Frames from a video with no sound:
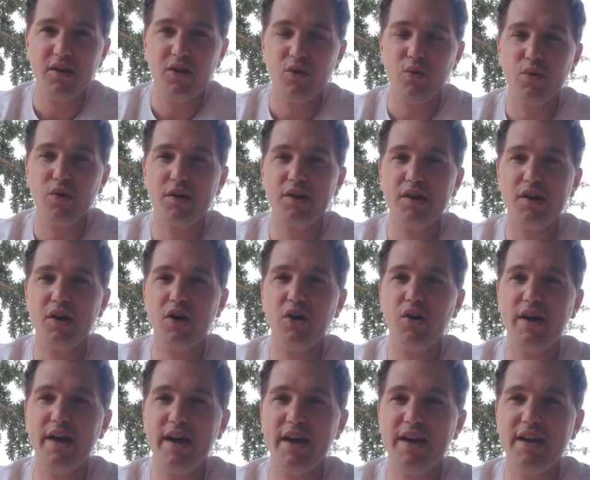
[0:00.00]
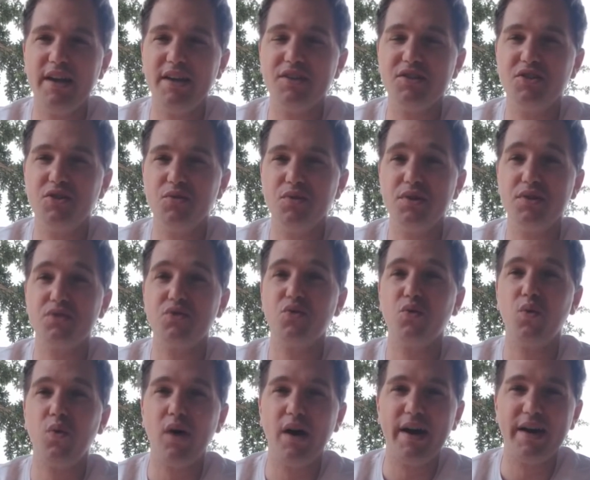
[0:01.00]
we're going to go ahead and do it
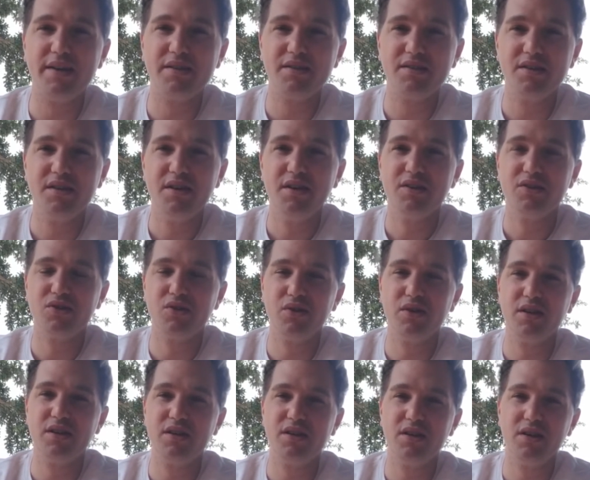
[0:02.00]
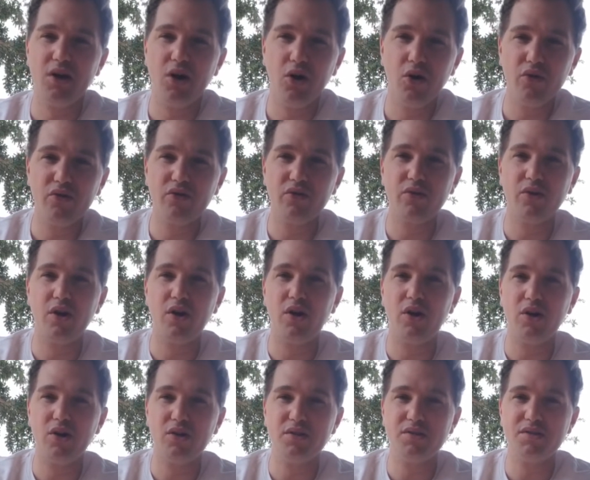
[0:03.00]
twice so that the
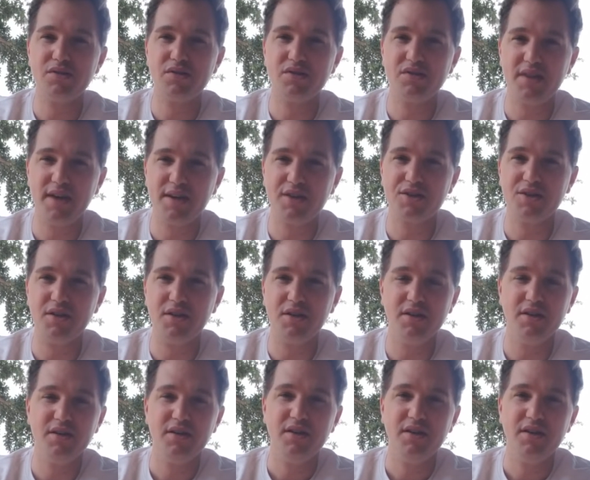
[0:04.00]
overall section